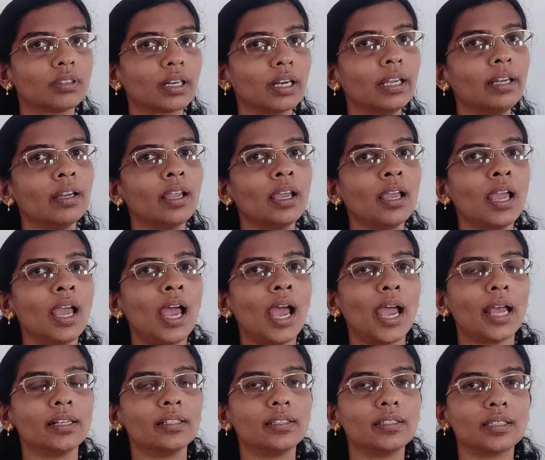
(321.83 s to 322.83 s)
right?
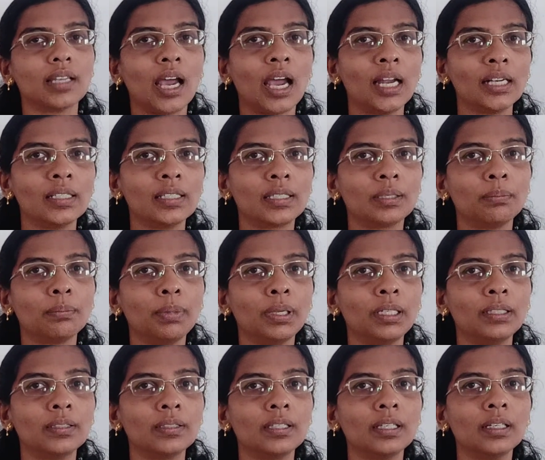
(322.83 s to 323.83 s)
And start
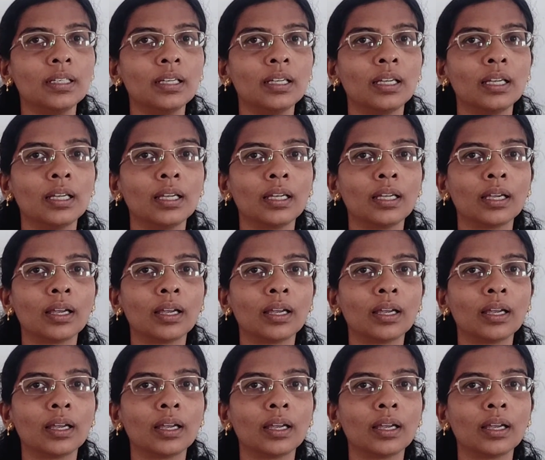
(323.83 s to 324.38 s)
symbol is the